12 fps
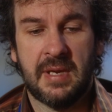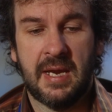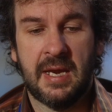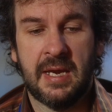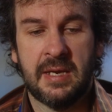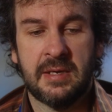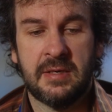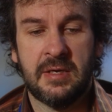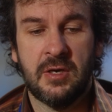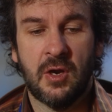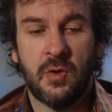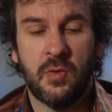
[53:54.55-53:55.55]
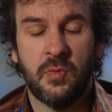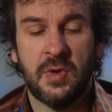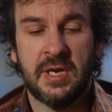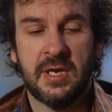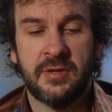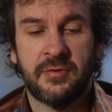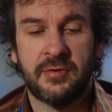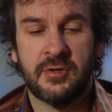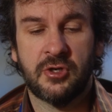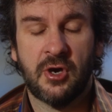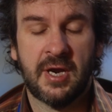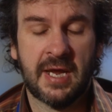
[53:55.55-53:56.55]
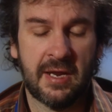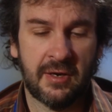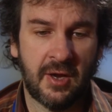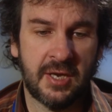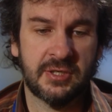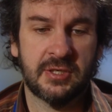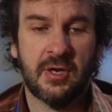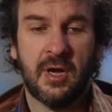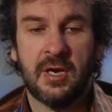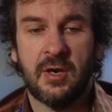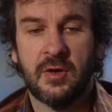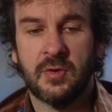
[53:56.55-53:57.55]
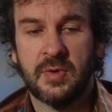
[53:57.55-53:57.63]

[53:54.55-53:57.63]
And, you know, we're trying out lines of dialogue,